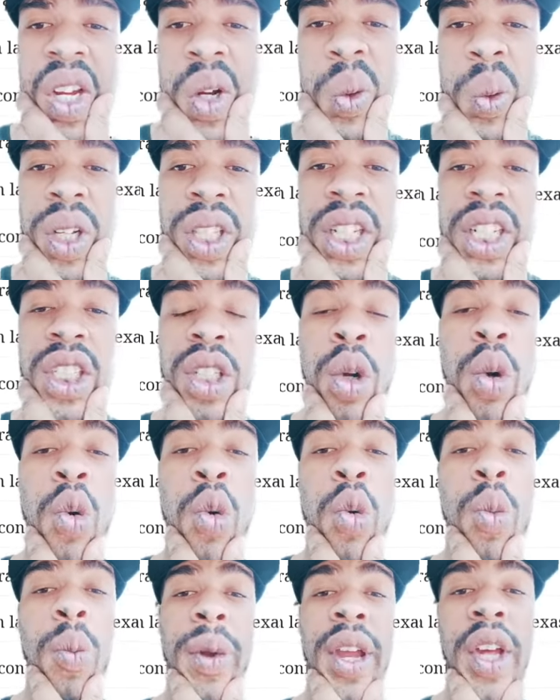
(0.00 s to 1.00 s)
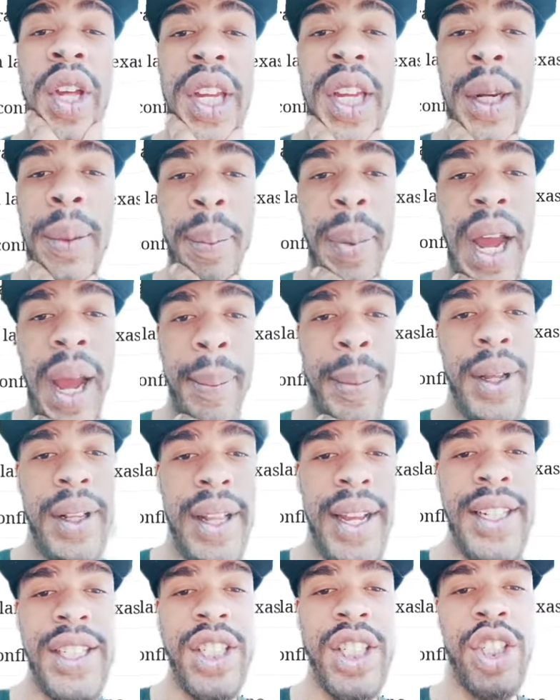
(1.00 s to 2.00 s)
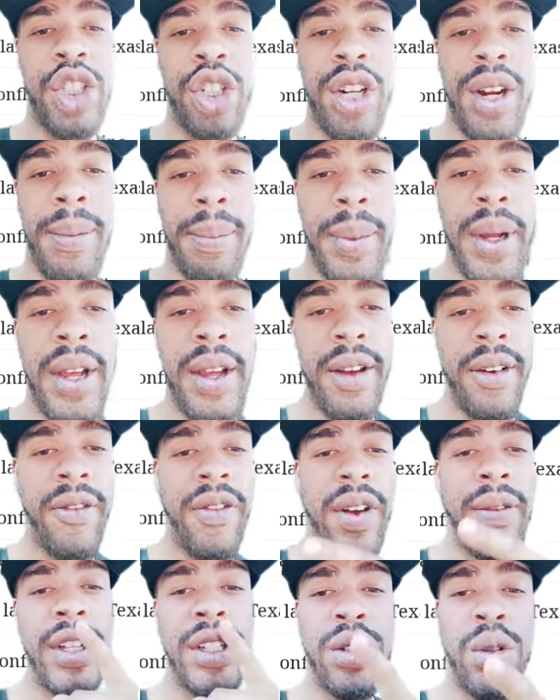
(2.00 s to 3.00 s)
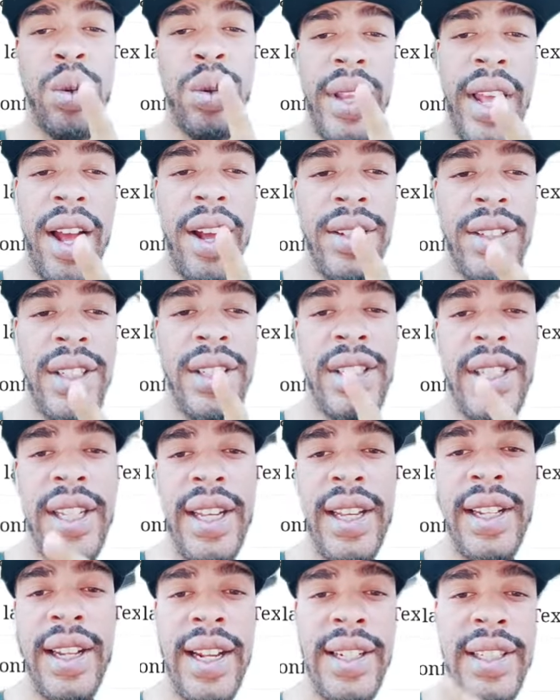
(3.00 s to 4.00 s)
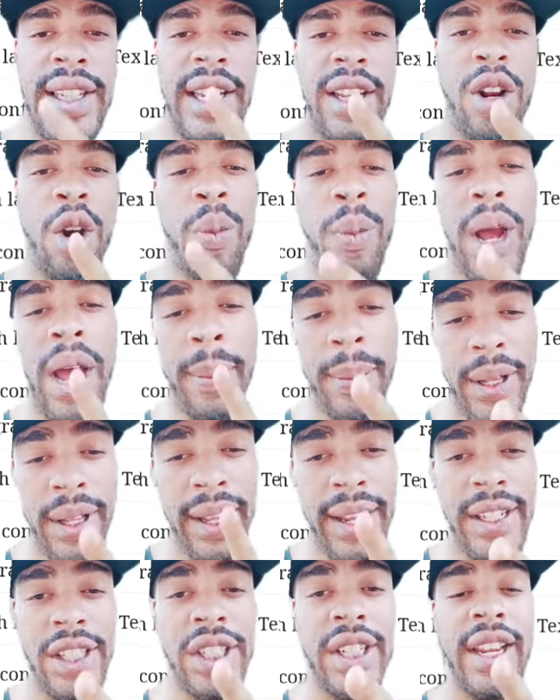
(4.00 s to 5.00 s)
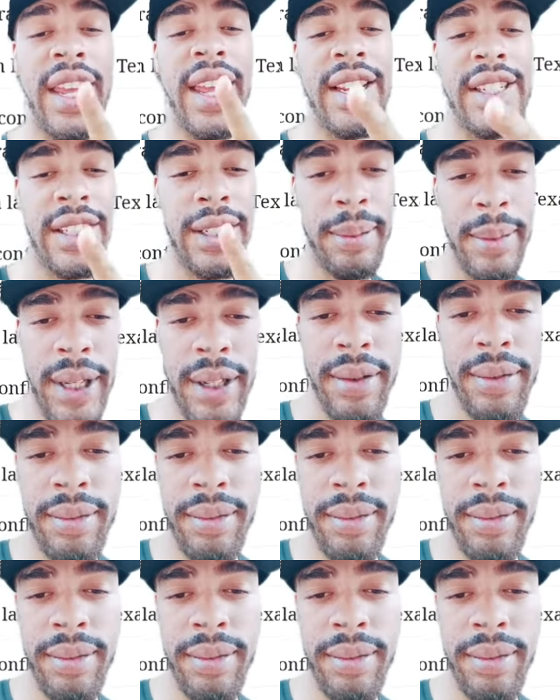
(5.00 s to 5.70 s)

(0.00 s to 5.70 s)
with a 2 million population jump from the 2010 Latino population estimate.